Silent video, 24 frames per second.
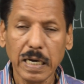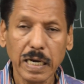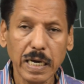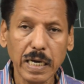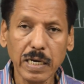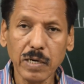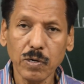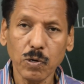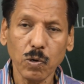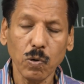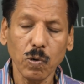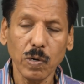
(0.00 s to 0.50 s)

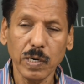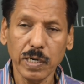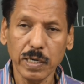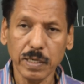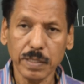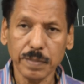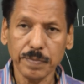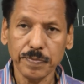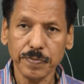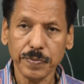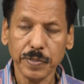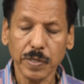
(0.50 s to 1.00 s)
in
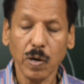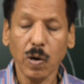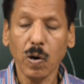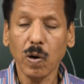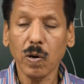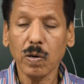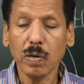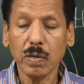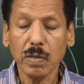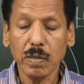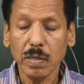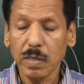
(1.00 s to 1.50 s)
rolling
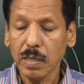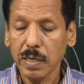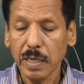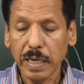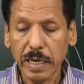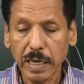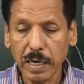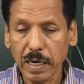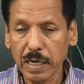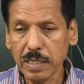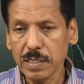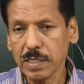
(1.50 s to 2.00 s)
or
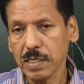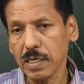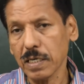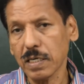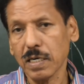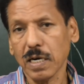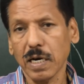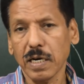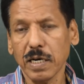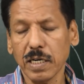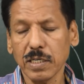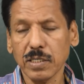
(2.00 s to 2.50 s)
in listed
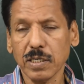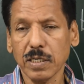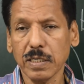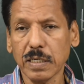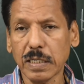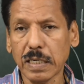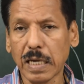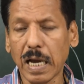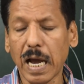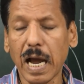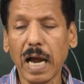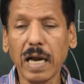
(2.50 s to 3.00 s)

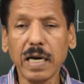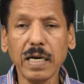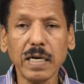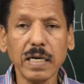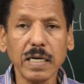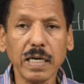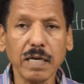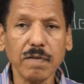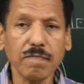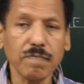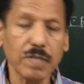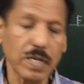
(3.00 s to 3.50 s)
condition. And
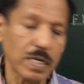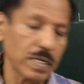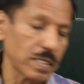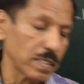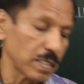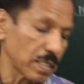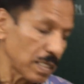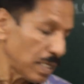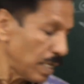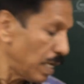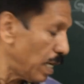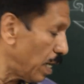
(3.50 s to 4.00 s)
if there
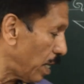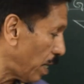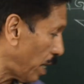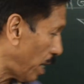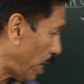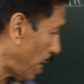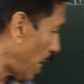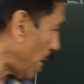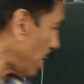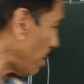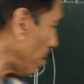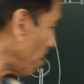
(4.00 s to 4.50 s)
is
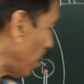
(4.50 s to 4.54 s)
red